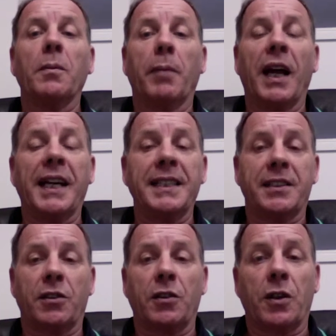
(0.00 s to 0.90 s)
blinds
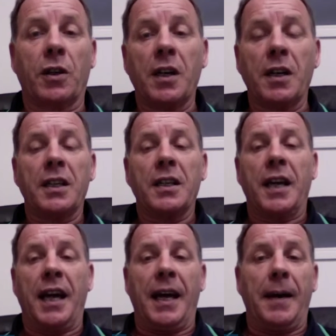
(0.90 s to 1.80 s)
or
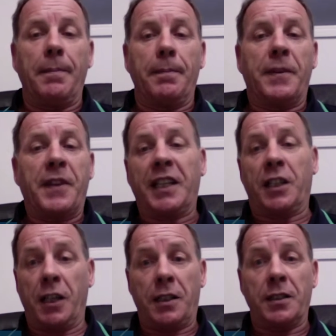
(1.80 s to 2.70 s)
thick
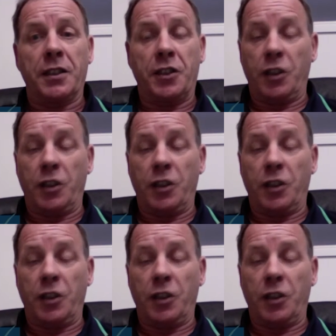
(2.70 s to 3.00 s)
curtains,